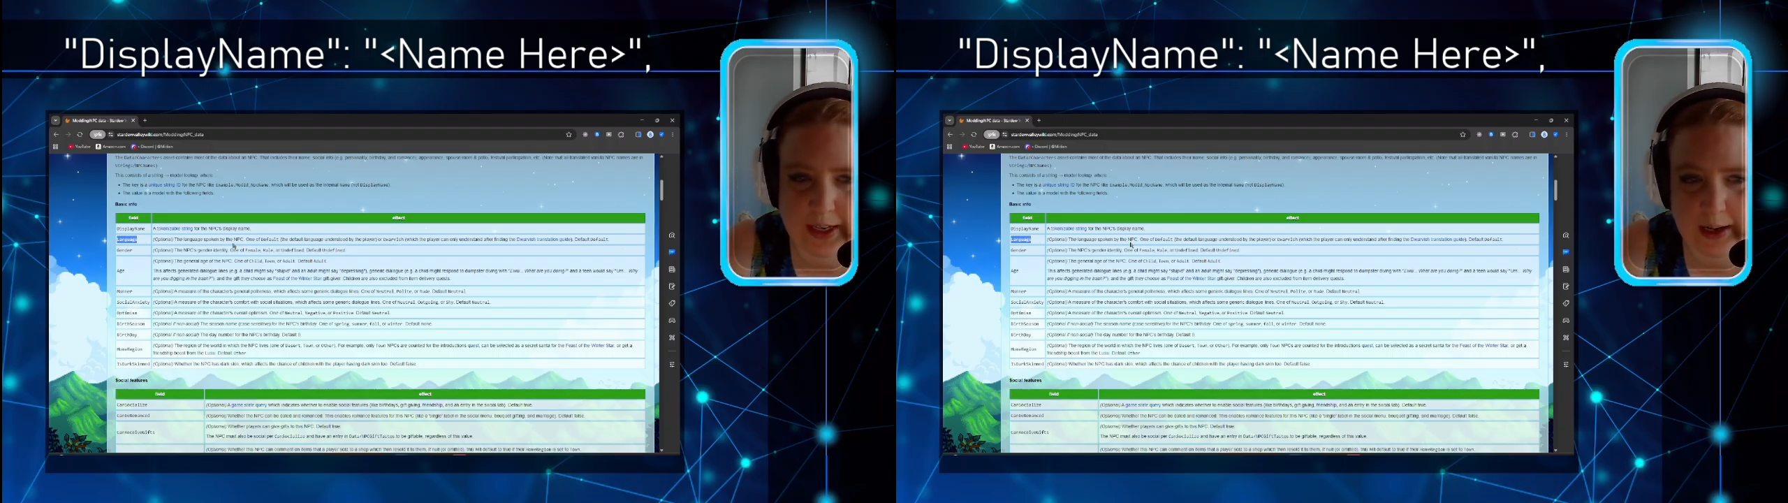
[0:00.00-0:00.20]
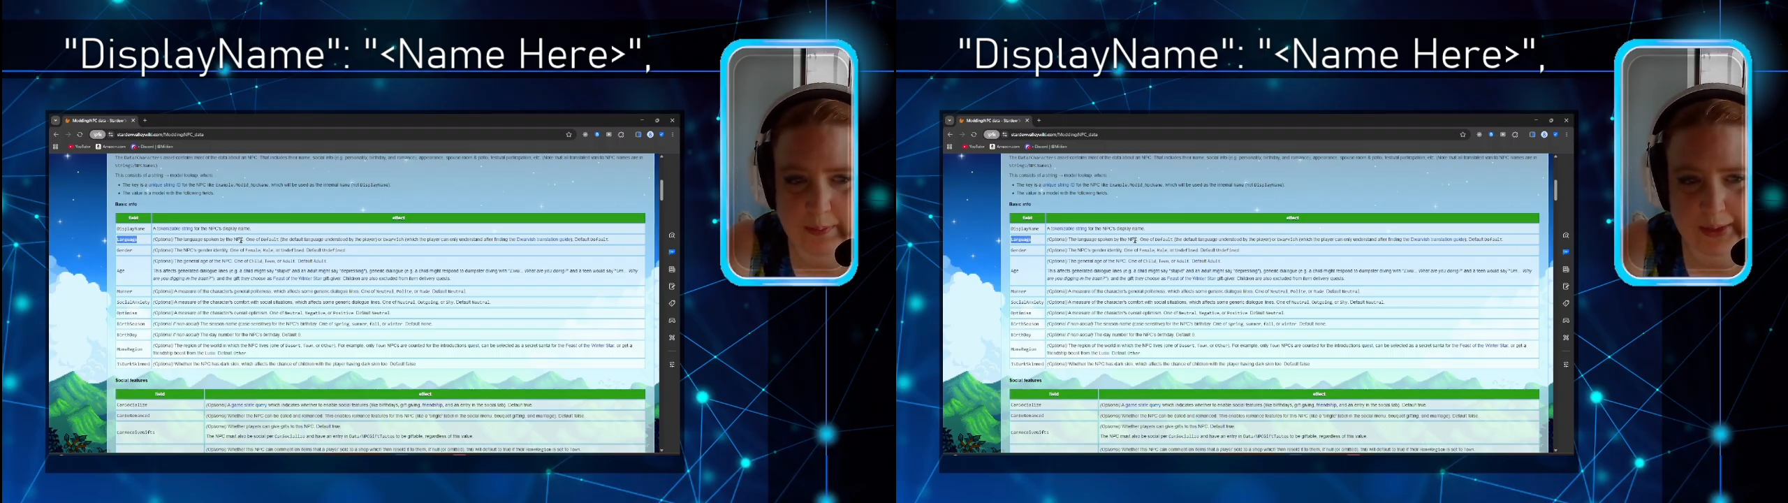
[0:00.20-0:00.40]

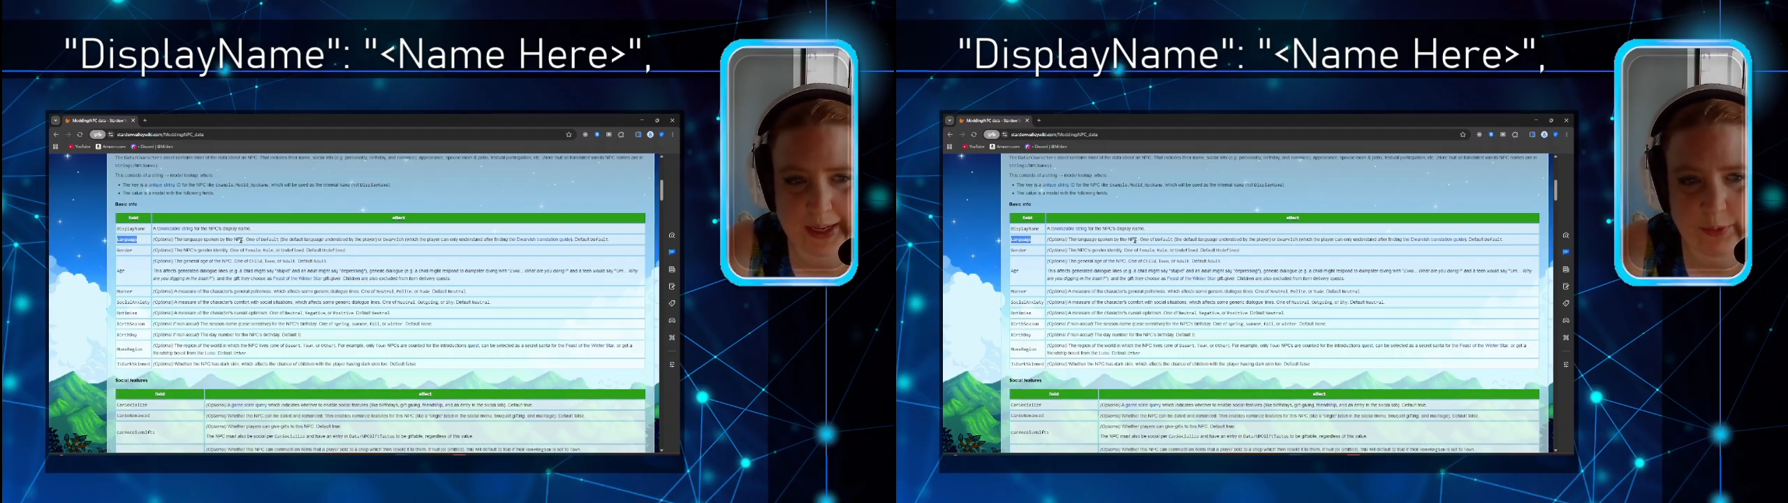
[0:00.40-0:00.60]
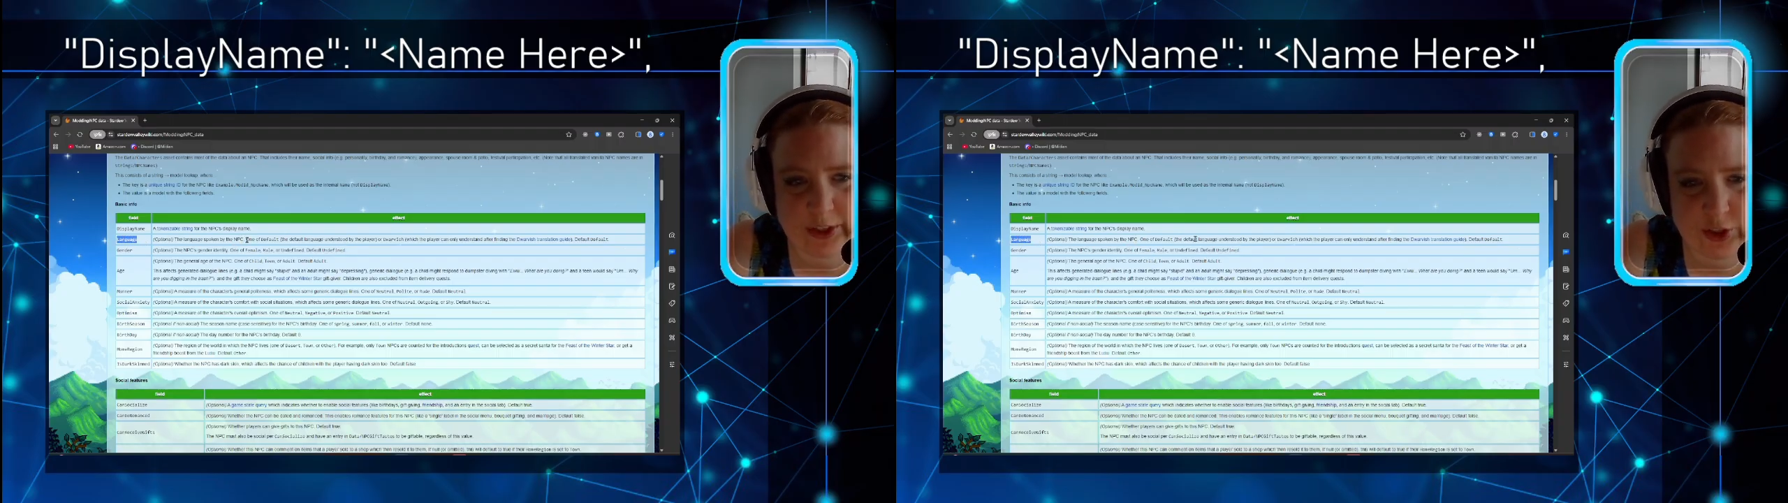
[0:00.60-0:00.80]

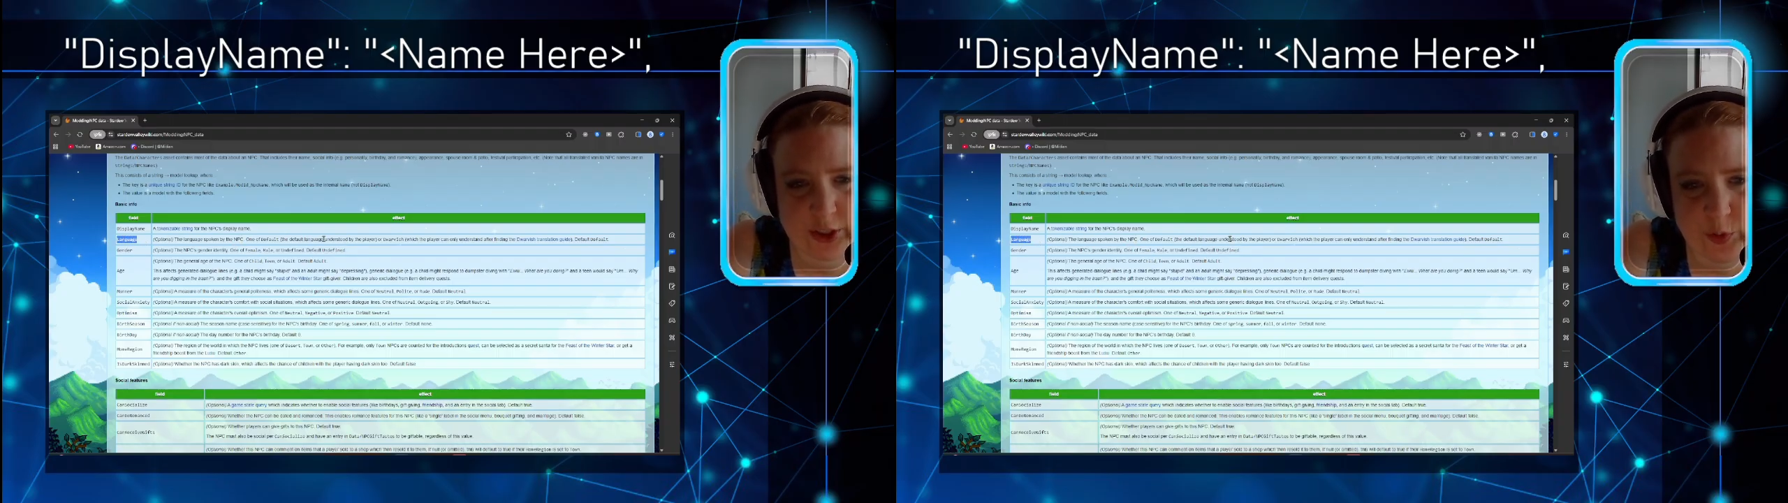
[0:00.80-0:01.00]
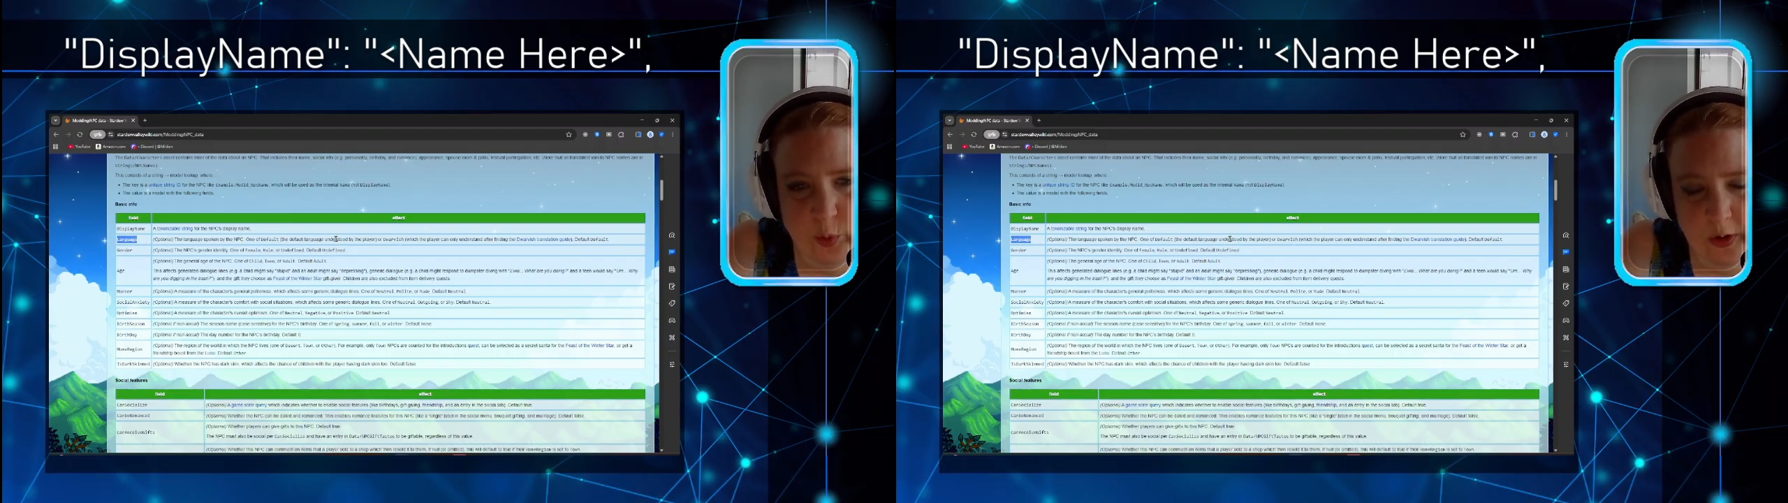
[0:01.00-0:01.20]
language
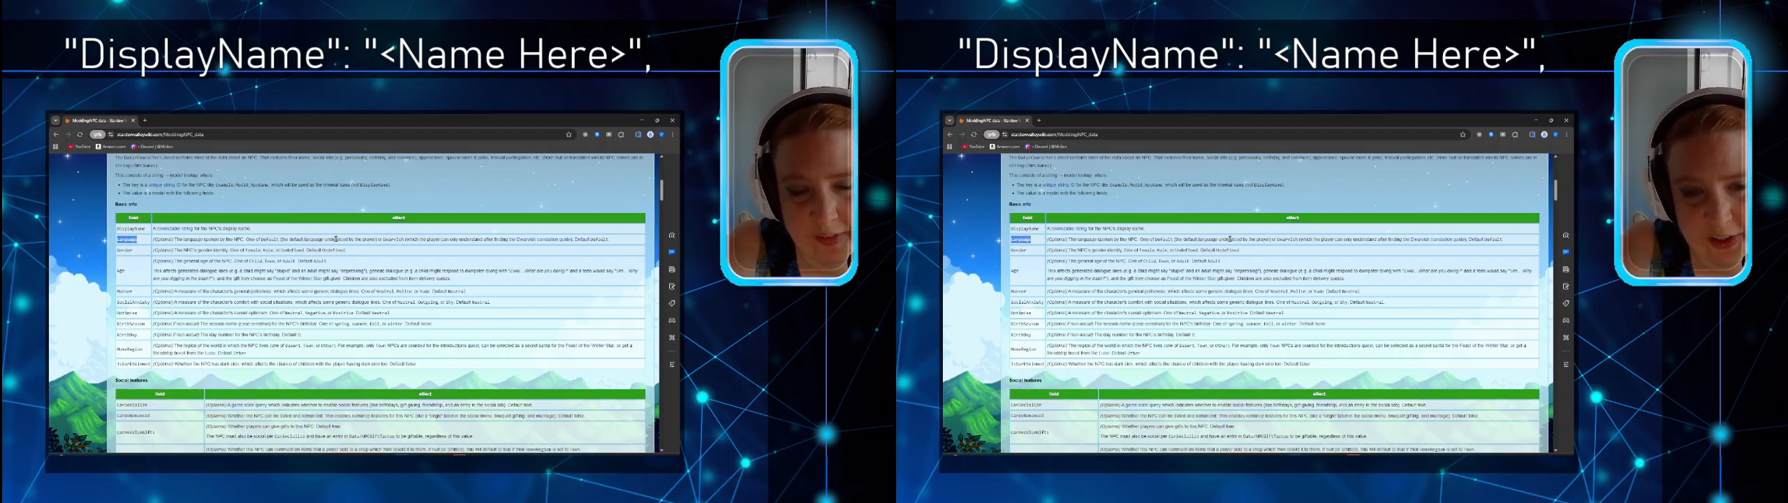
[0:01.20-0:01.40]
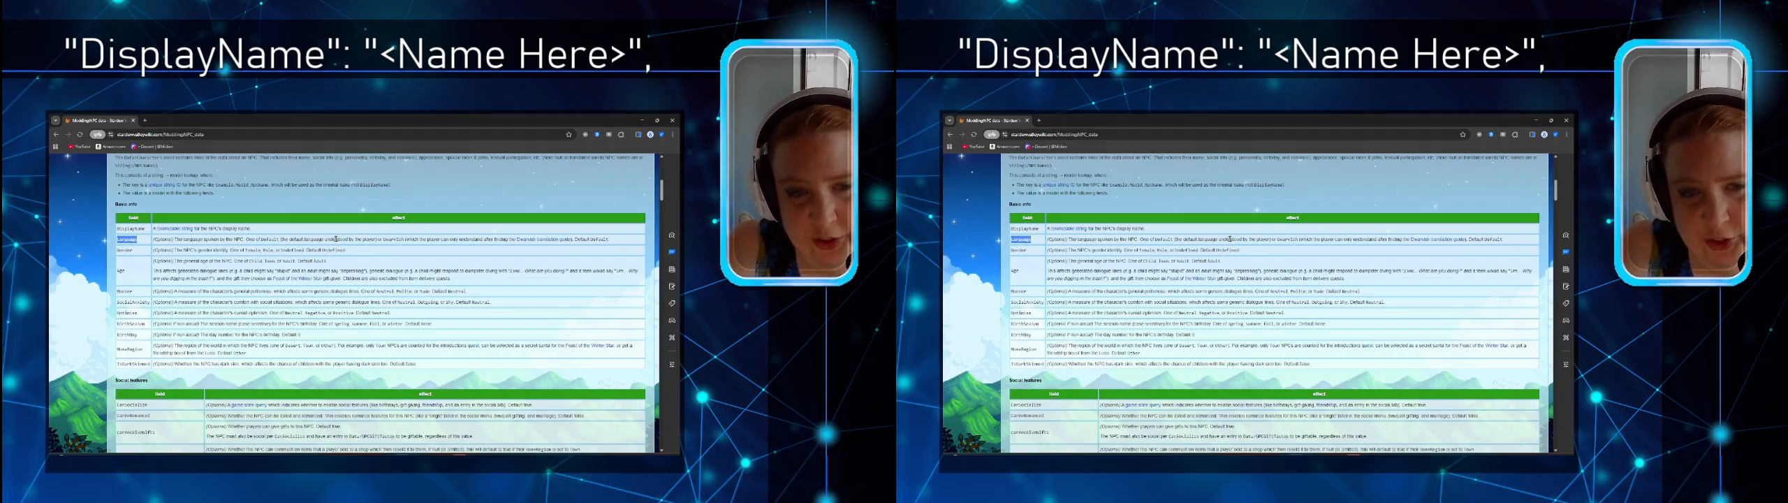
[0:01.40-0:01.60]
to
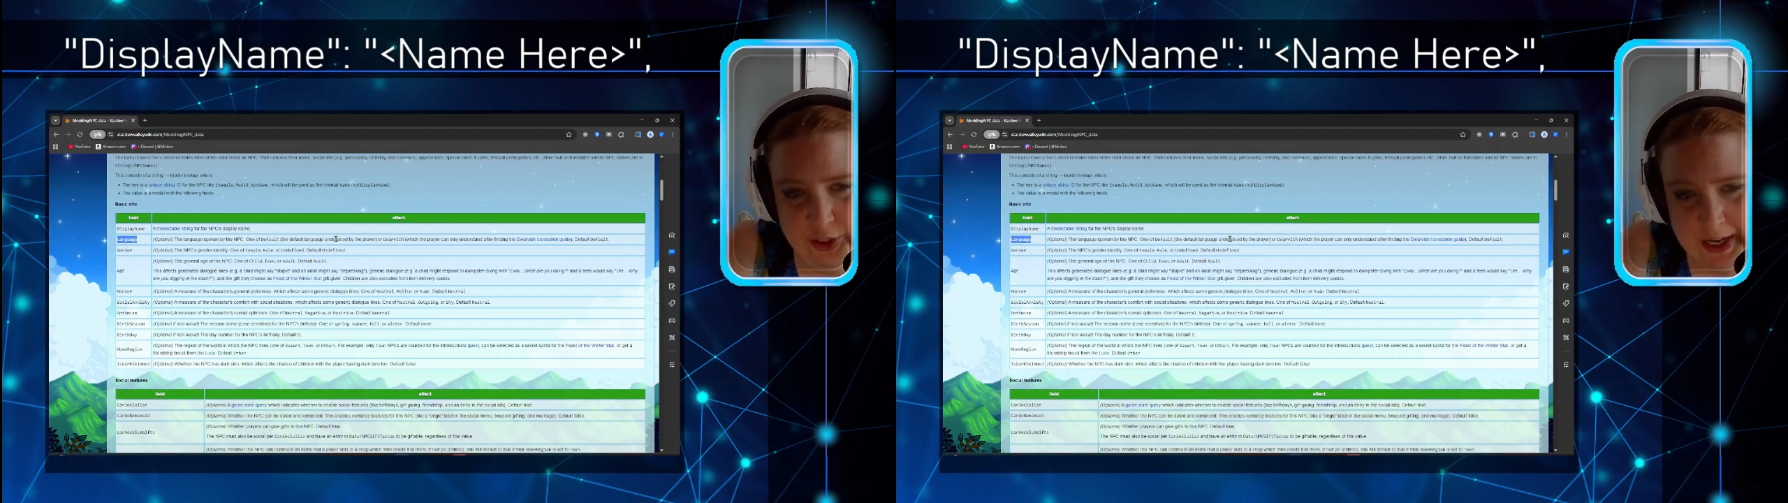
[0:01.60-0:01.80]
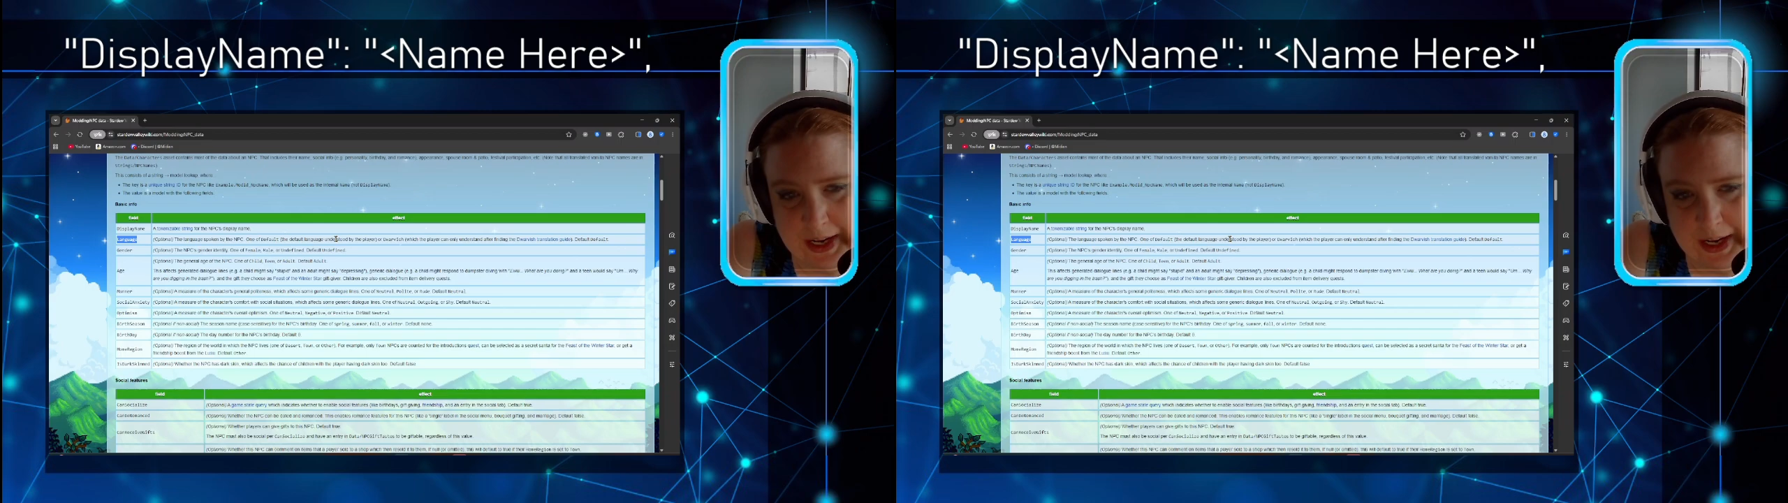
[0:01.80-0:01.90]
Dwarvish,